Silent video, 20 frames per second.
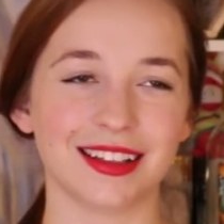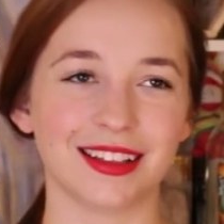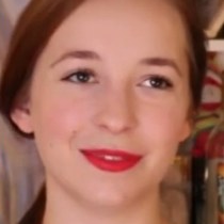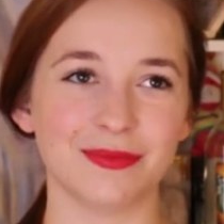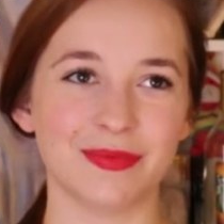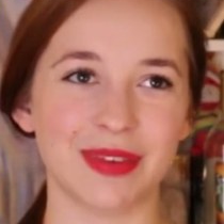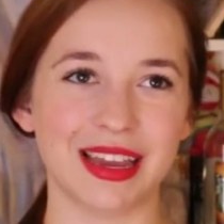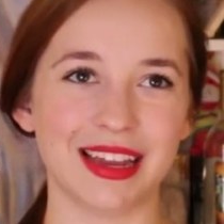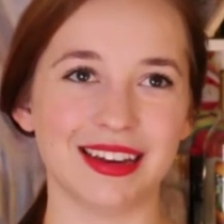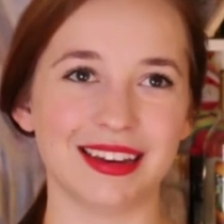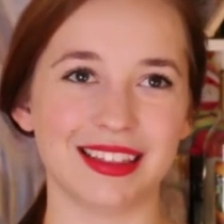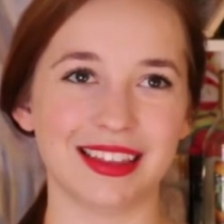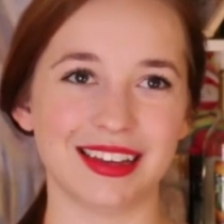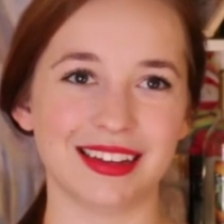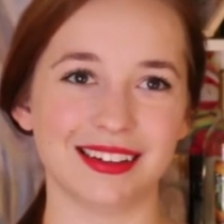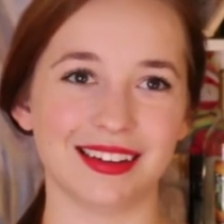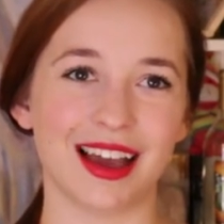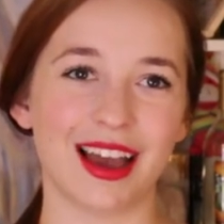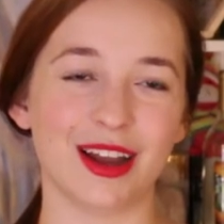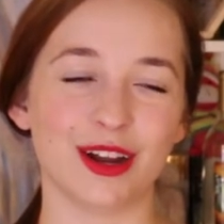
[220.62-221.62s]
made the
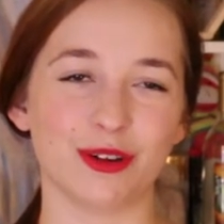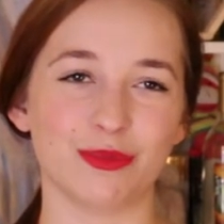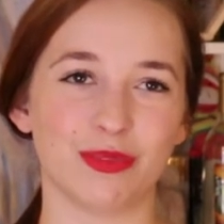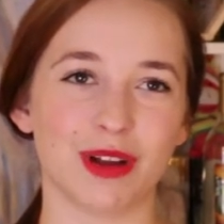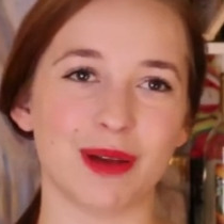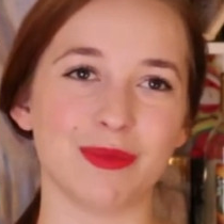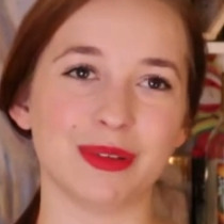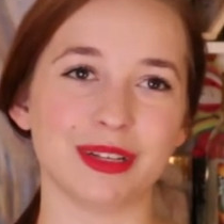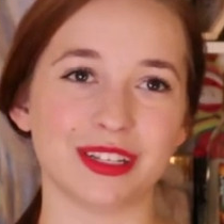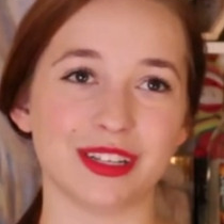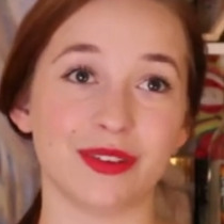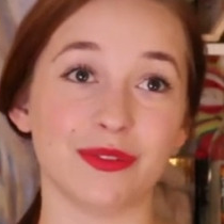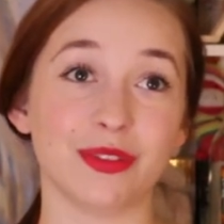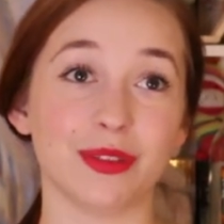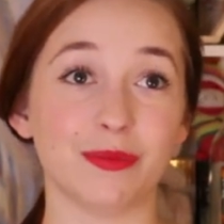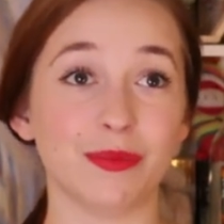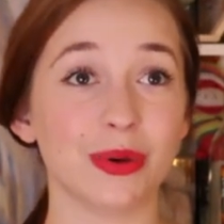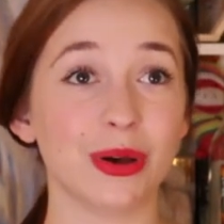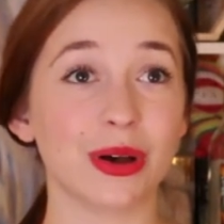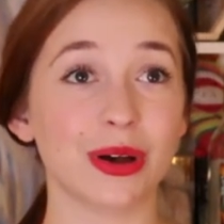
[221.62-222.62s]
entire premise of
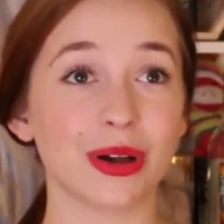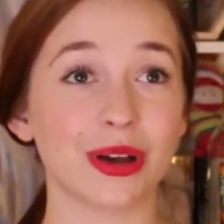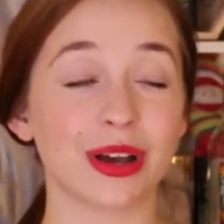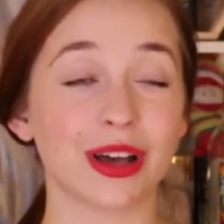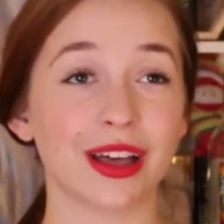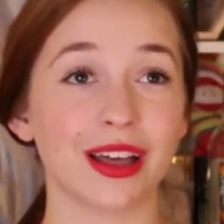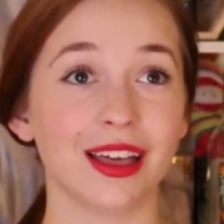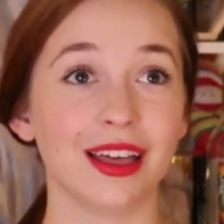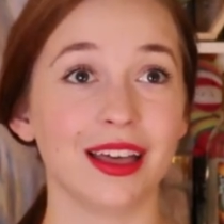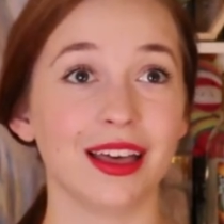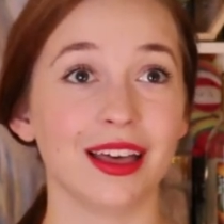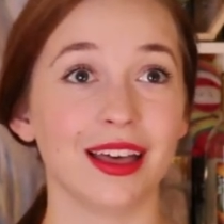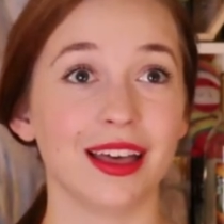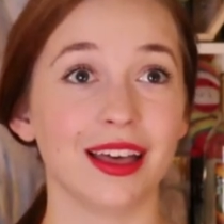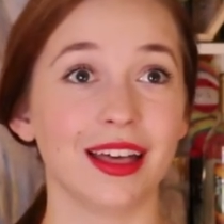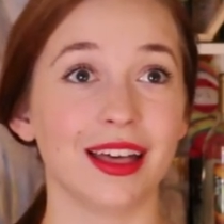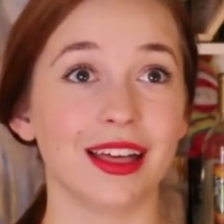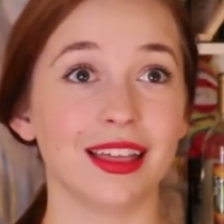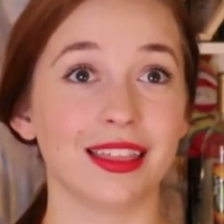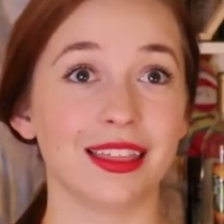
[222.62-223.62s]
the book
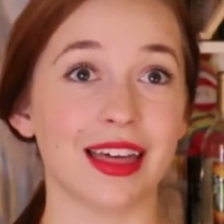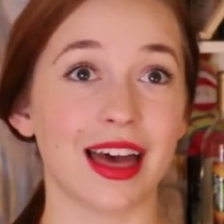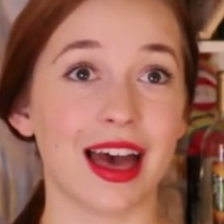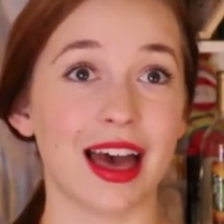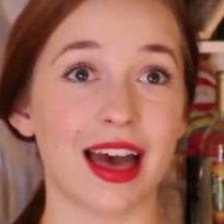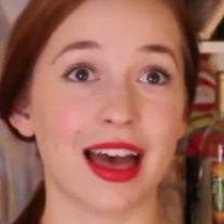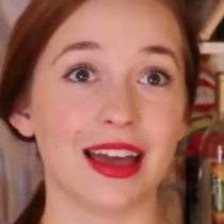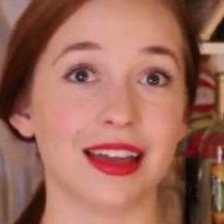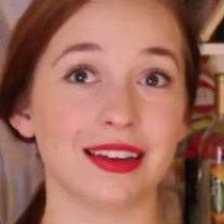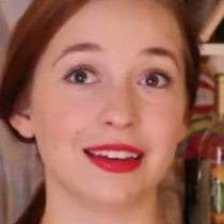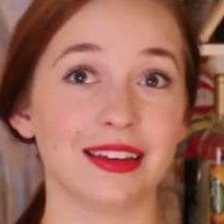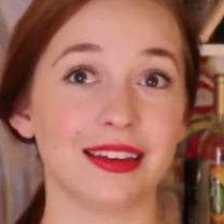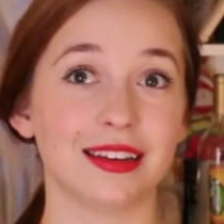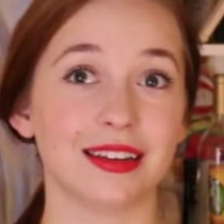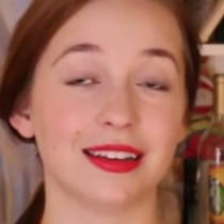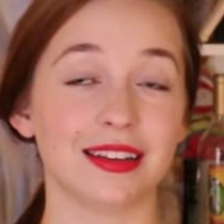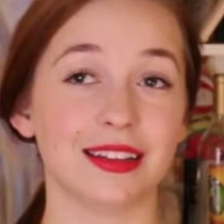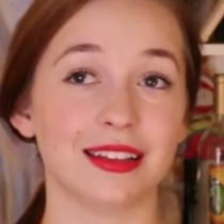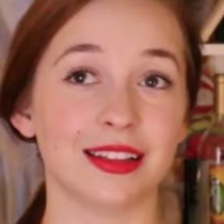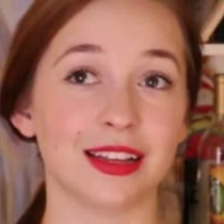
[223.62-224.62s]
that
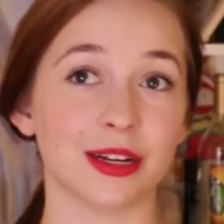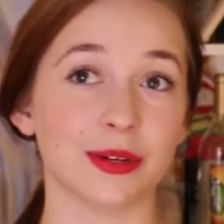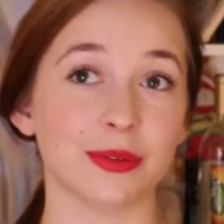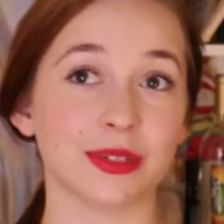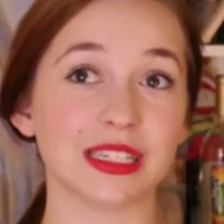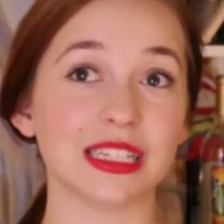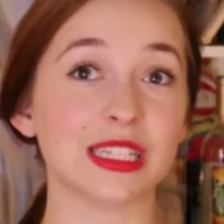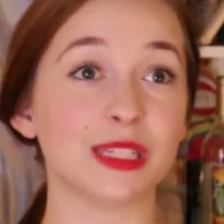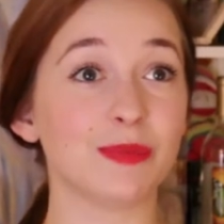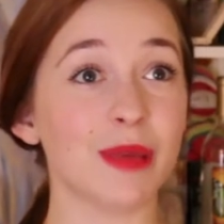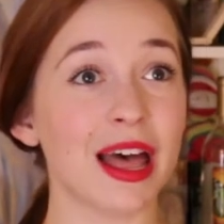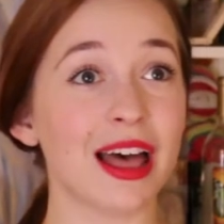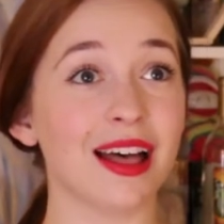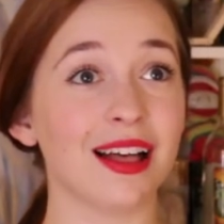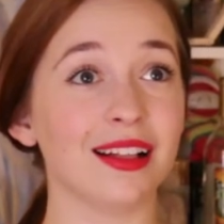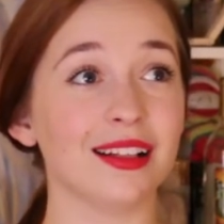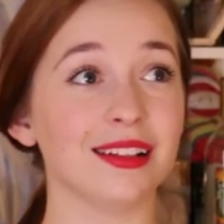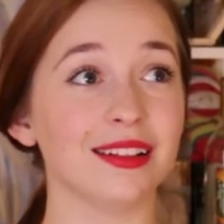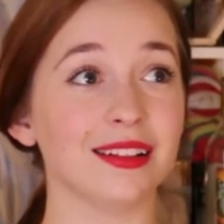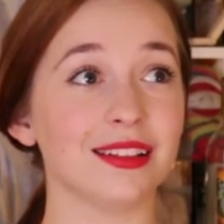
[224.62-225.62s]
there was a
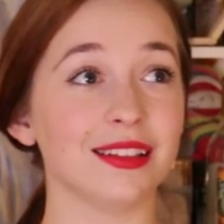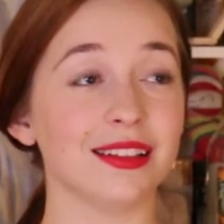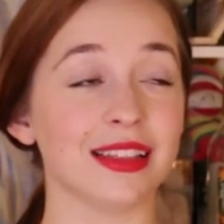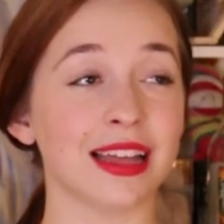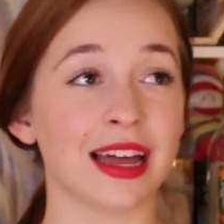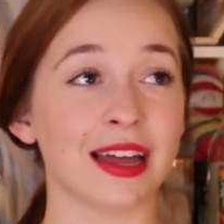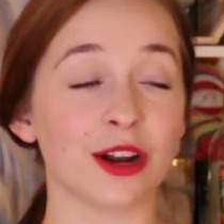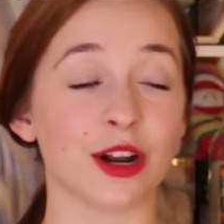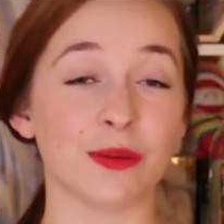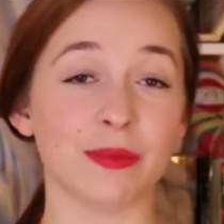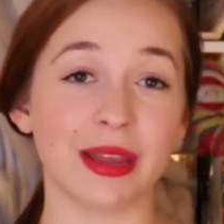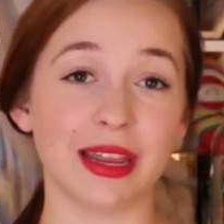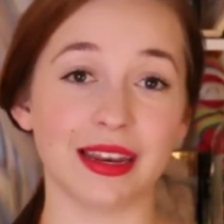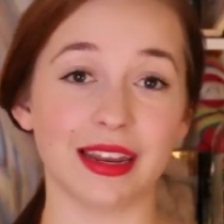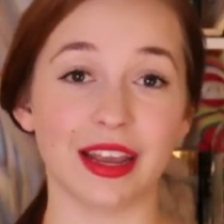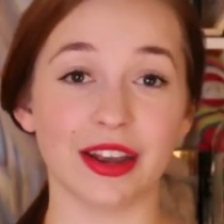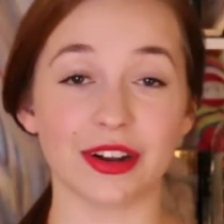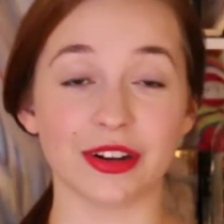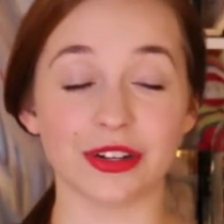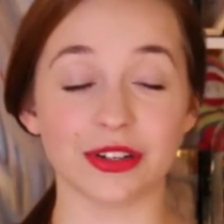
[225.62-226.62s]
spell that our main
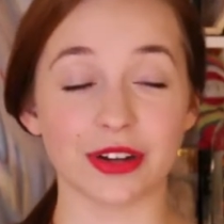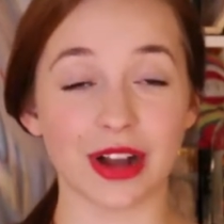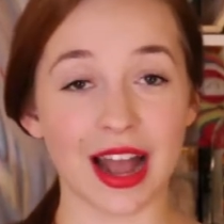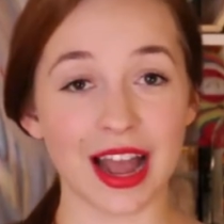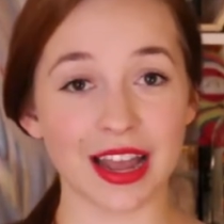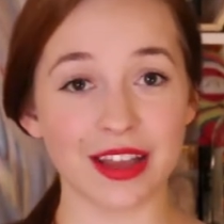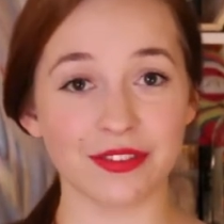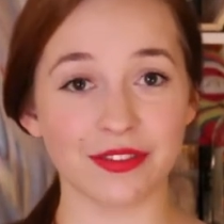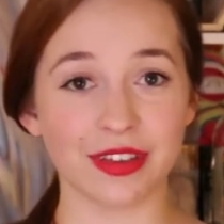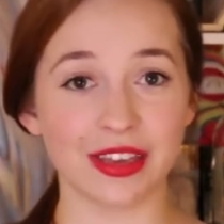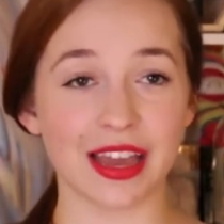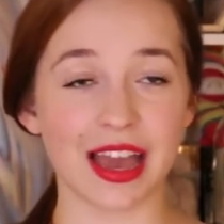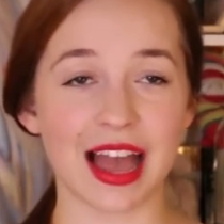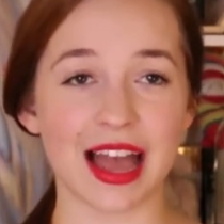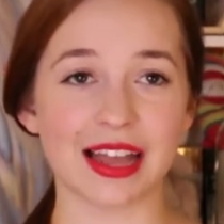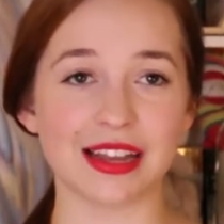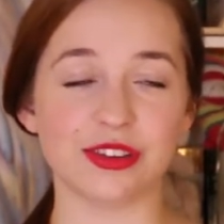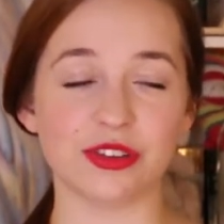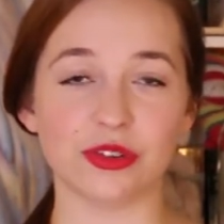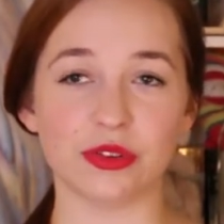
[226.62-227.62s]
character Ivy
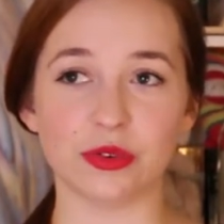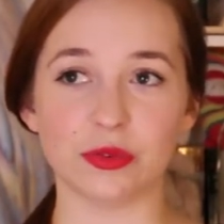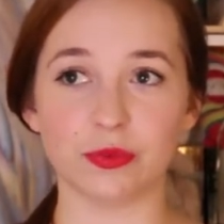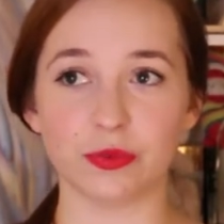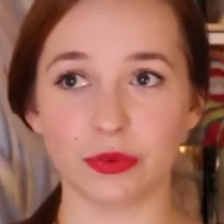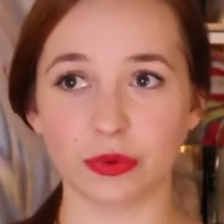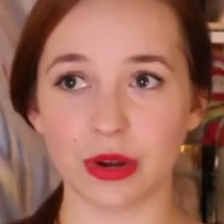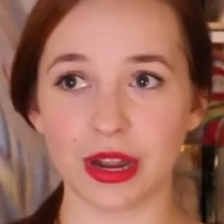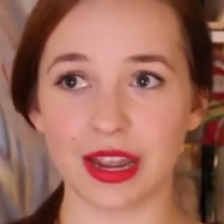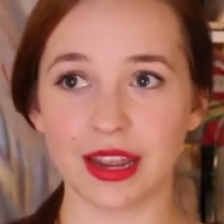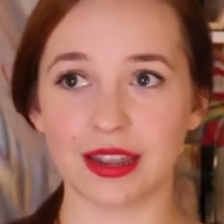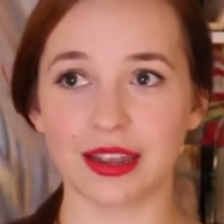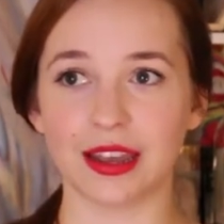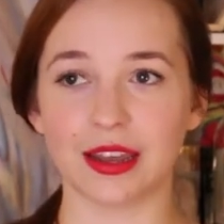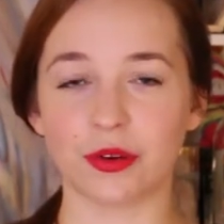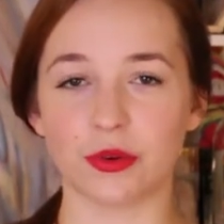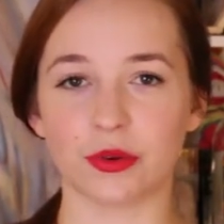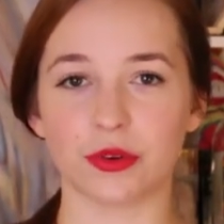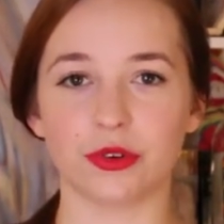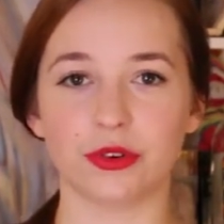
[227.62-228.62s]
had to break
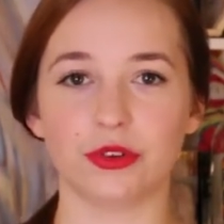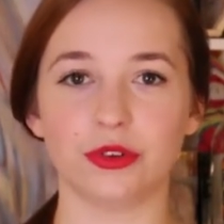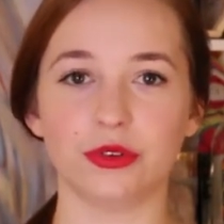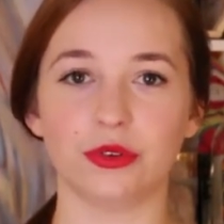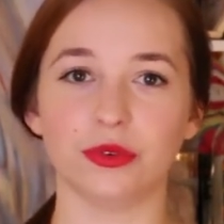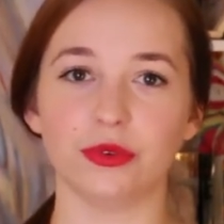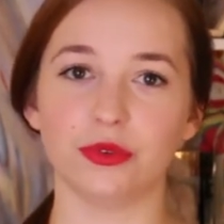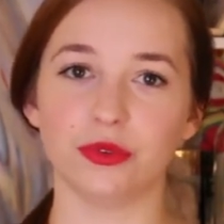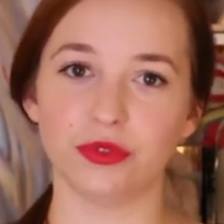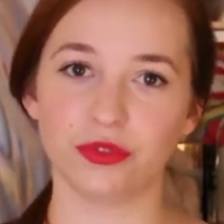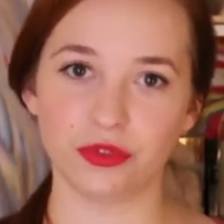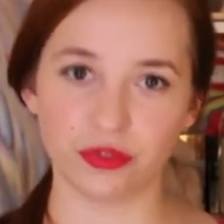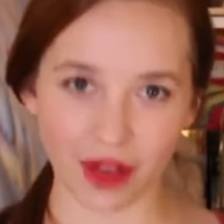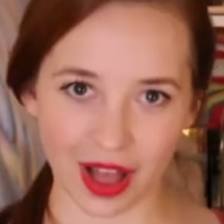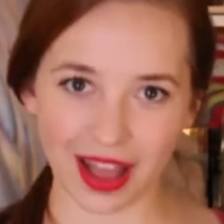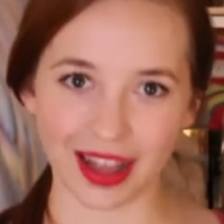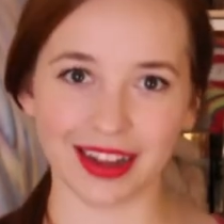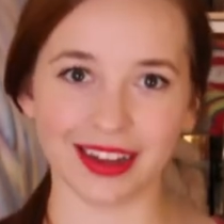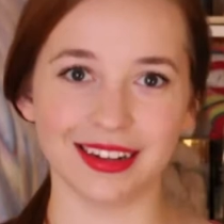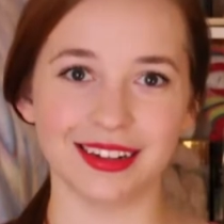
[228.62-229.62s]
in order to
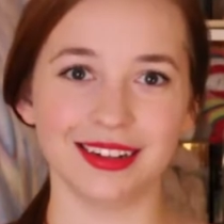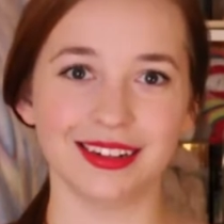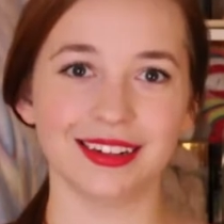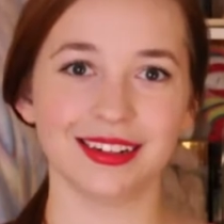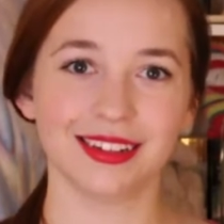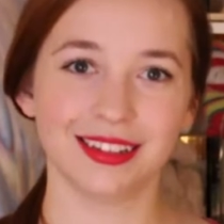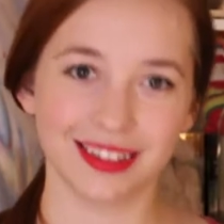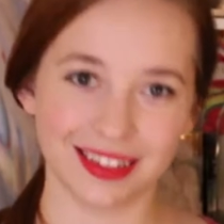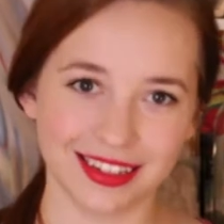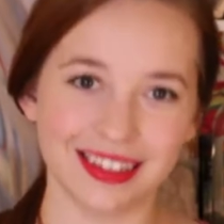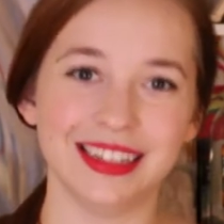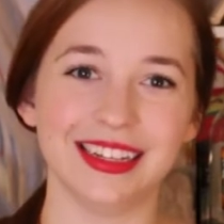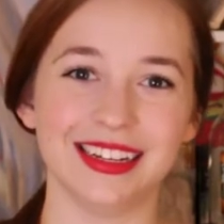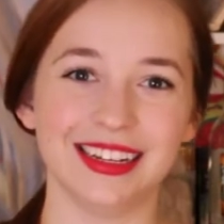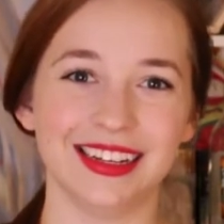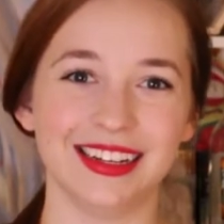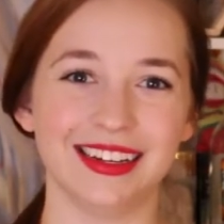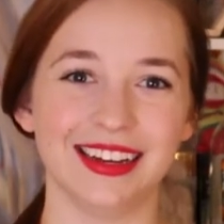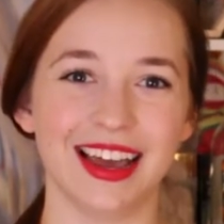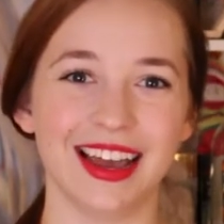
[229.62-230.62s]
find
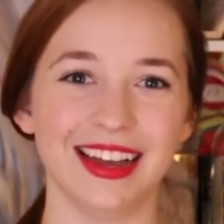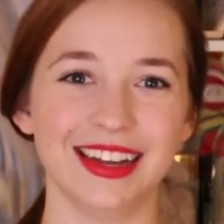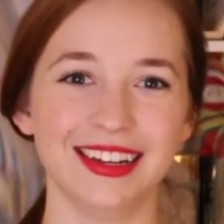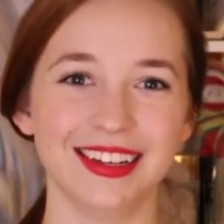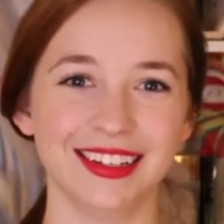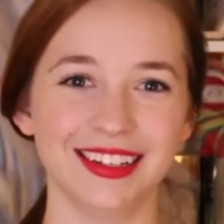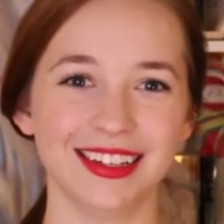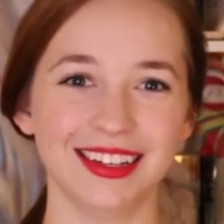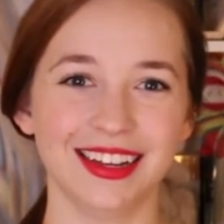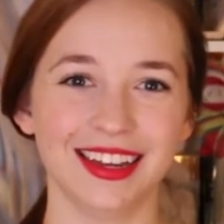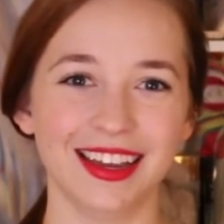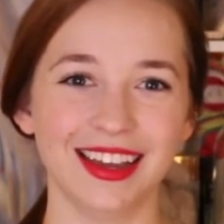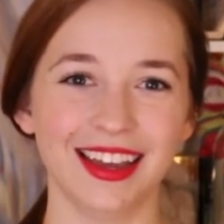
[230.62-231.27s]
D.E. Night.